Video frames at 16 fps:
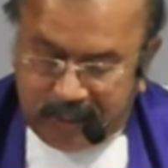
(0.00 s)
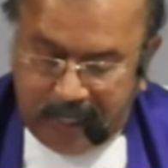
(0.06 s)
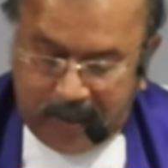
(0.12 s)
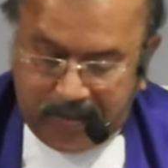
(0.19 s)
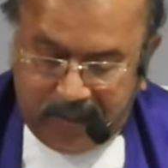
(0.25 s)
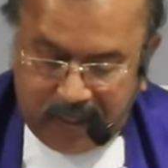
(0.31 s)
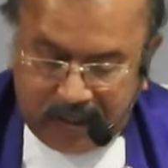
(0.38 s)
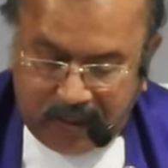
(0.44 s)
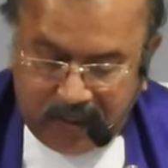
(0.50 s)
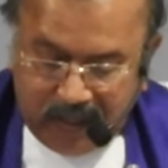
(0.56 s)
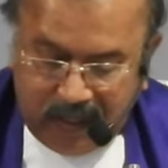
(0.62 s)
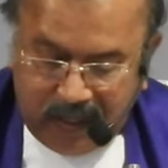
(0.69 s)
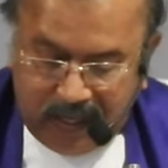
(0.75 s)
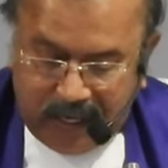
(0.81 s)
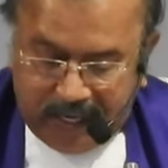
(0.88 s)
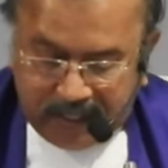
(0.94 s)
the Sabbath
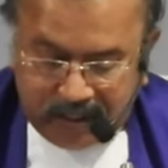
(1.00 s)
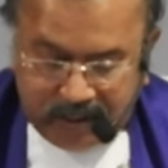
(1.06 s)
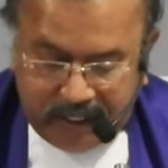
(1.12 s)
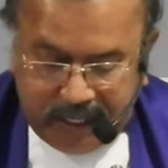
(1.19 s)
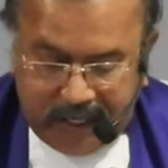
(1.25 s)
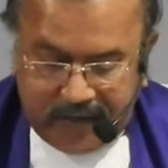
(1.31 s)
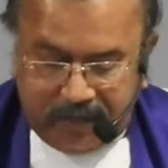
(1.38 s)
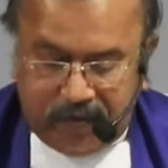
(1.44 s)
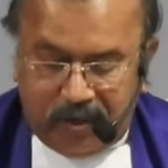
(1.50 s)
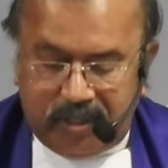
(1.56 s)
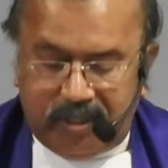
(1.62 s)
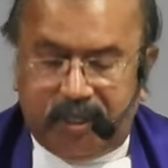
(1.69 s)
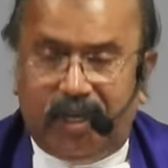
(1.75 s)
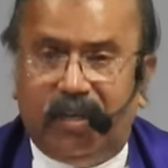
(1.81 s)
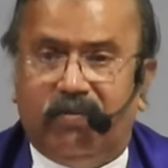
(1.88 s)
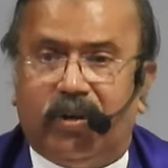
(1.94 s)
as day for
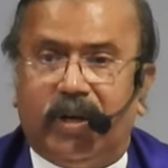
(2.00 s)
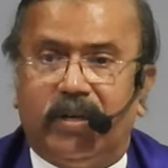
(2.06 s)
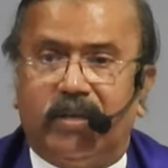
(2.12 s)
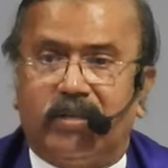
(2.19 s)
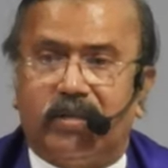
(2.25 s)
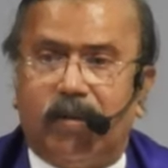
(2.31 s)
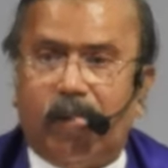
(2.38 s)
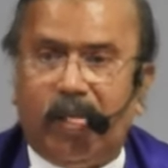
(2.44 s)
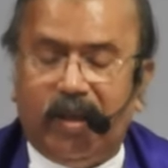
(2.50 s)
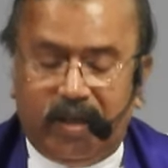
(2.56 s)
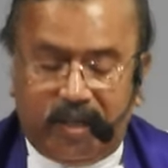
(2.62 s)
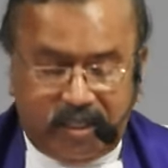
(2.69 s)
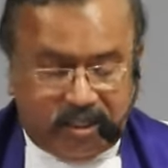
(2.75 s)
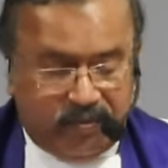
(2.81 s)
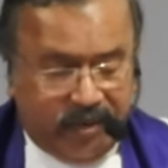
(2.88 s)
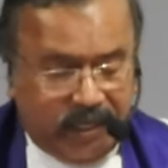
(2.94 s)
deliverance
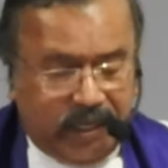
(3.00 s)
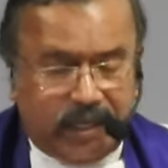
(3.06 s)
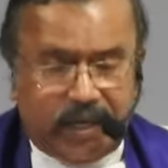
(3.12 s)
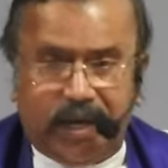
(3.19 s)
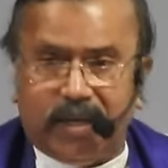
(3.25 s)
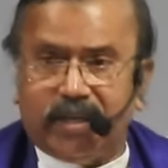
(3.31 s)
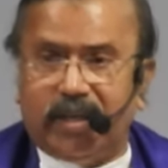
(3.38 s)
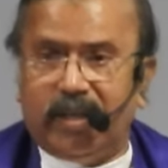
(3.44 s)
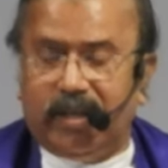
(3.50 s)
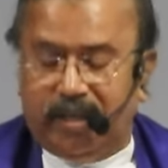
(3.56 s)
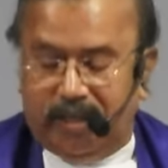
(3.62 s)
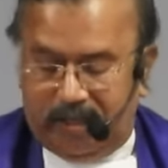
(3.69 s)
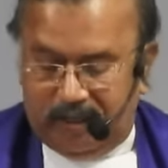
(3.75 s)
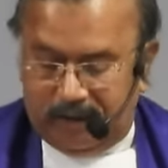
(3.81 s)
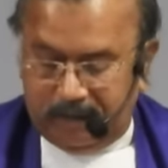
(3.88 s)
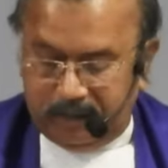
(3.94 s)
is vindicated
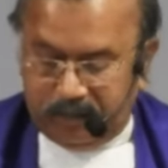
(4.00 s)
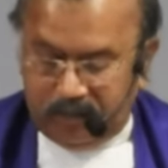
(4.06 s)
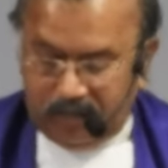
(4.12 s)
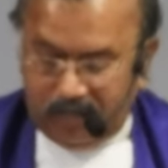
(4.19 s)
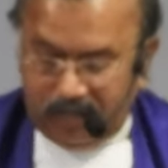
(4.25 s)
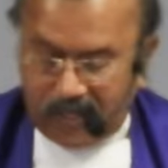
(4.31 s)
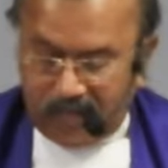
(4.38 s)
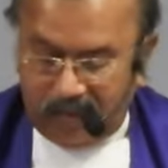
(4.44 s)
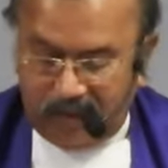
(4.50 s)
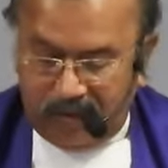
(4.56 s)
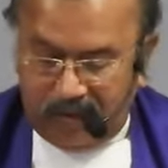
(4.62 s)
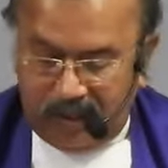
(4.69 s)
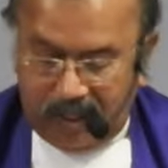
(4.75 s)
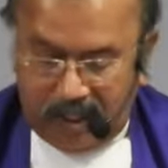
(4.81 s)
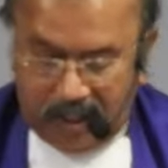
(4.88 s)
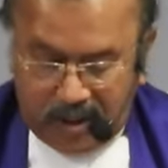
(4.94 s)
here.
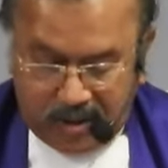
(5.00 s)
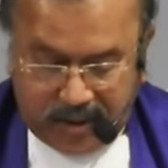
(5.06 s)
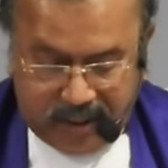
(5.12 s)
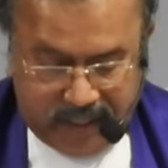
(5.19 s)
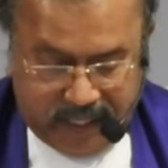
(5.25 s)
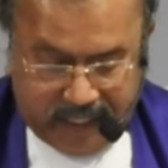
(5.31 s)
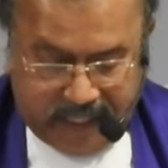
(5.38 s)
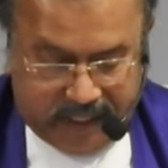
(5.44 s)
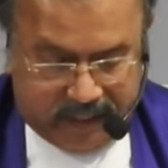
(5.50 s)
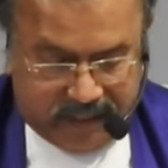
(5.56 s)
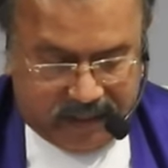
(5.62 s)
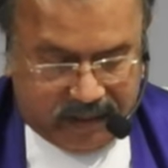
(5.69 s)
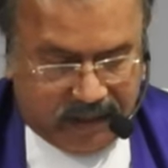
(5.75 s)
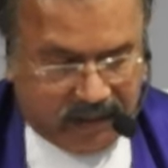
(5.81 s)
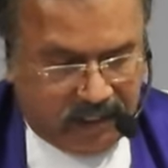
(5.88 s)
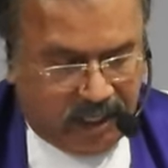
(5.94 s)
Luke
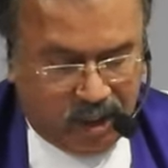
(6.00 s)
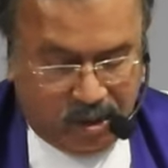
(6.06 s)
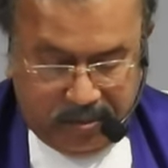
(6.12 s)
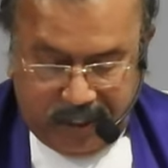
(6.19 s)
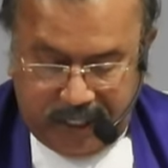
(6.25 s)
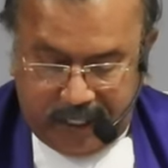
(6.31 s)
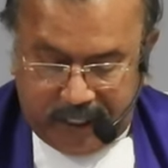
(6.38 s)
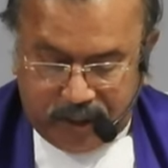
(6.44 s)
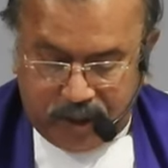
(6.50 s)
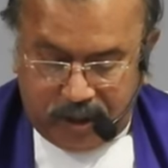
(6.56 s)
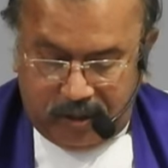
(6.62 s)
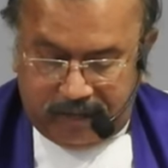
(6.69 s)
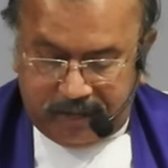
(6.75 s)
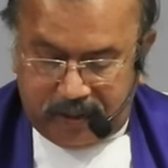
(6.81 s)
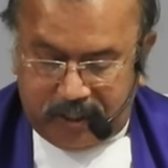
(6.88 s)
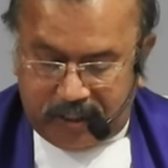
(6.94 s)
narrates the
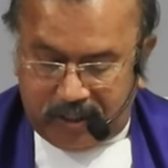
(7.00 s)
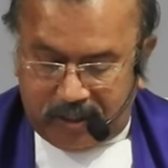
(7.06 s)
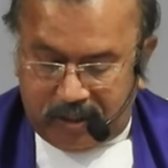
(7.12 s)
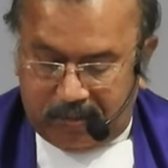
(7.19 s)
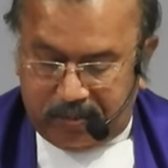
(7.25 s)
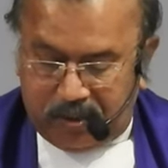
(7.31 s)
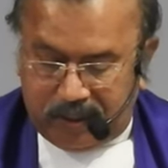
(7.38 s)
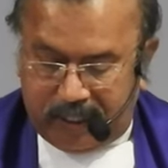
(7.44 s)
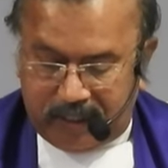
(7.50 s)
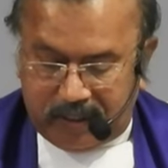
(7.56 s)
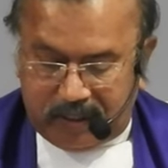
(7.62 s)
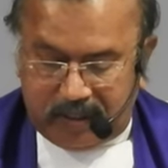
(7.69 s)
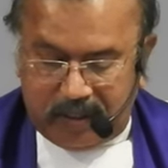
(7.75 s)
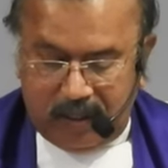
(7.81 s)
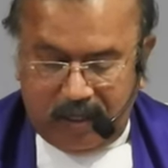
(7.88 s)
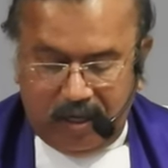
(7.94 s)
humiliation of Jesus'
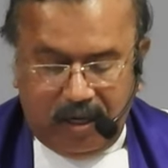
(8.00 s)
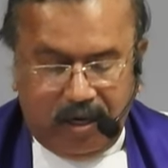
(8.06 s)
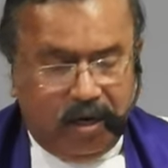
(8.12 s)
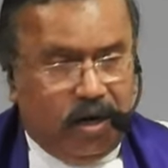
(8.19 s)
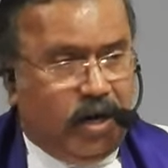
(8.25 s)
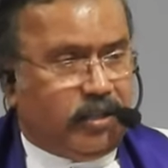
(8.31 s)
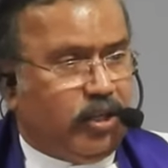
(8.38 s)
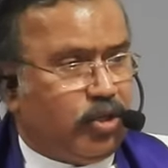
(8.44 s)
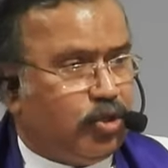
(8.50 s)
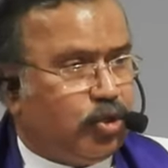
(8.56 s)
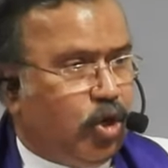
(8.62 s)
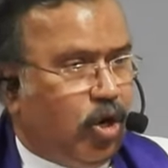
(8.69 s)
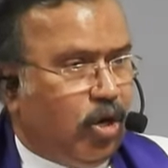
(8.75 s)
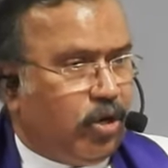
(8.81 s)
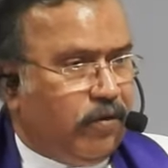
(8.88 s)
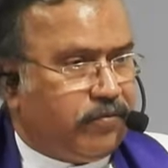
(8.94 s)
opponents and the
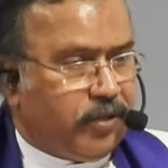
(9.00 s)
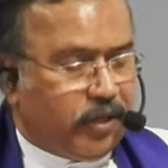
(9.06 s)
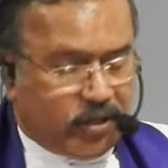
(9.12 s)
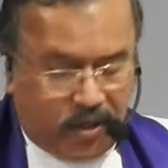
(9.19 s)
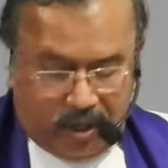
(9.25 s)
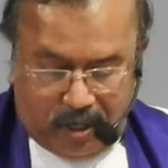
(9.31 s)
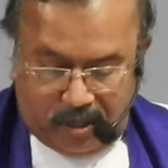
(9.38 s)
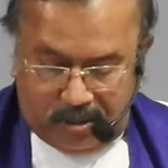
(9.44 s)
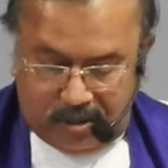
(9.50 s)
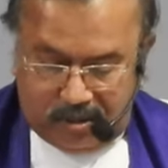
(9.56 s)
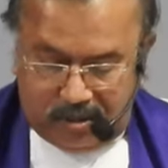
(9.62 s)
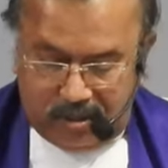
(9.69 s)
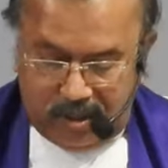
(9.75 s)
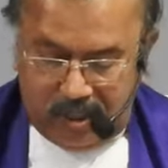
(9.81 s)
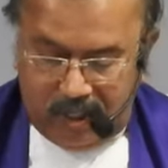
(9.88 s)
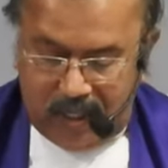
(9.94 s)
joy of the
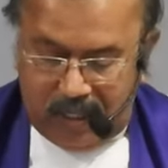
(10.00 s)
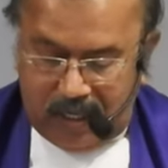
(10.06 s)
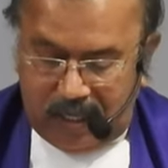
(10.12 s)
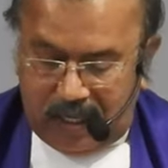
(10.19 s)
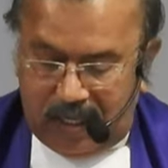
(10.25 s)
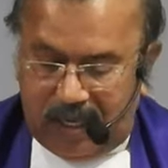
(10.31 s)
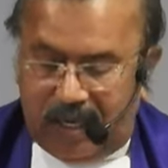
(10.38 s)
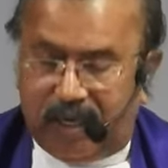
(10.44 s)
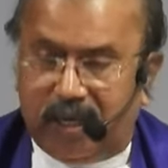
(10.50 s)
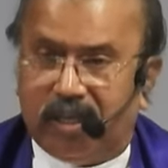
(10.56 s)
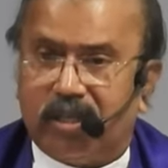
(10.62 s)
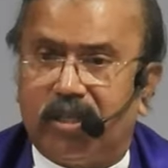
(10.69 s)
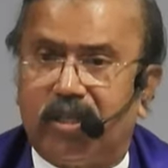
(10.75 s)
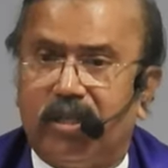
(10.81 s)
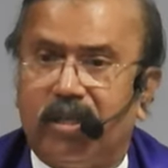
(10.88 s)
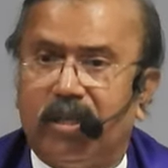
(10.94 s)
crowd and
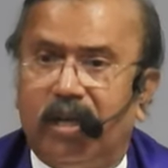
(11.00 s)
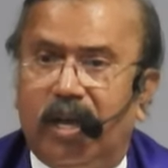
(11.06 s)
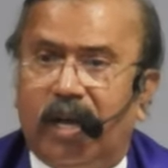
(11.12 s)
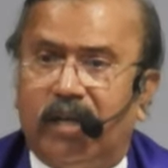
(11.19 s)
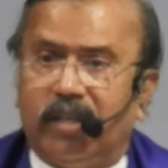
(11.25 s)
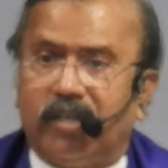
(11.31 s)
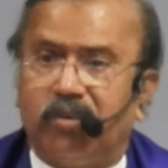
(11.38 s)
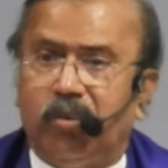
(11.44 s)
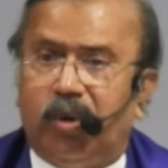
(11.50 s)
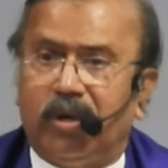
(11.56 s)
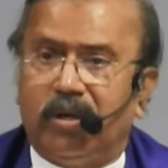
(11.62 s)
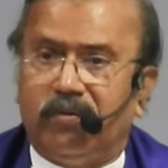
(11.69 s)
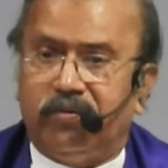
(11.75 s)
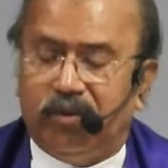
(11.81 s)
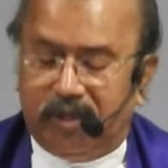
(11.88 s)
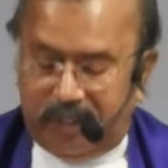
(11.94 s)
at his
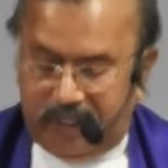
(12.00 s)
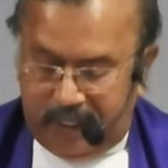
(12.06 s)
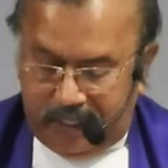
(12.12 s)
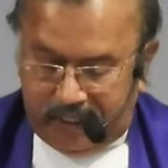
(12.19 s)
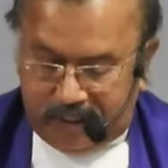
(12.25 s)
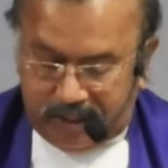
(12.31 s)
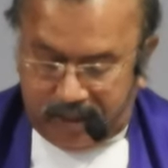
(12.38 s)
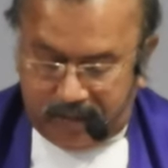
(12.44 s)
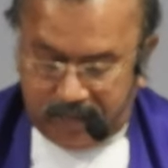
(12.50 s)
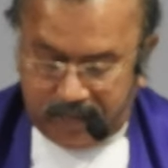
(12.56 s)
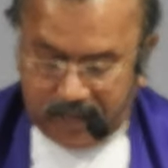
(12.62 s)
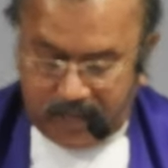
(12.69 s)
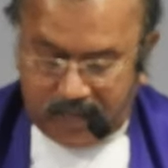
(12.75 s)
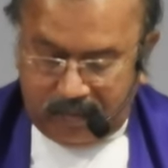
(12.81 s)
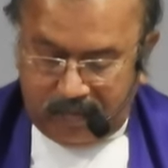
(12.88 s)
wonderful deeds.